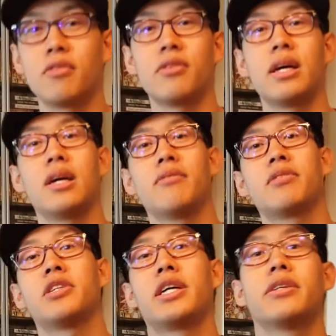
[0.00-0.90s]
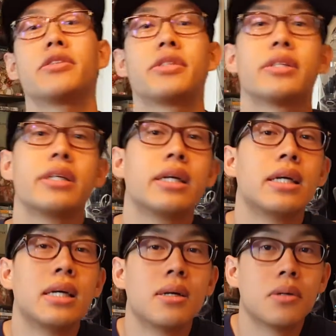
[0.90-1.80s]
when I have a chance.
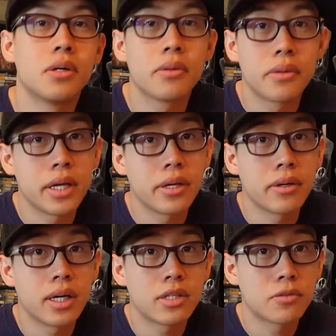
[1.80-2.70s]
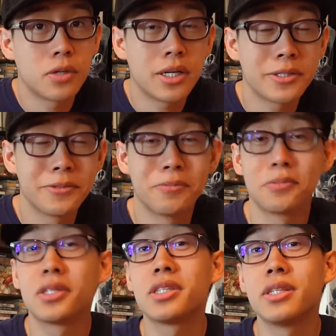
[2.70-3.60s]
Well, thank you guys for watching.
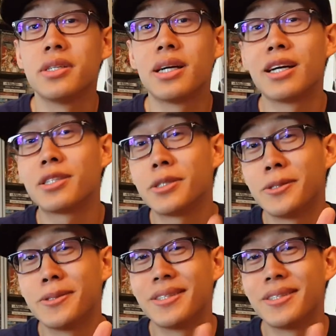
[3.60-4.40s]
See you guys soon.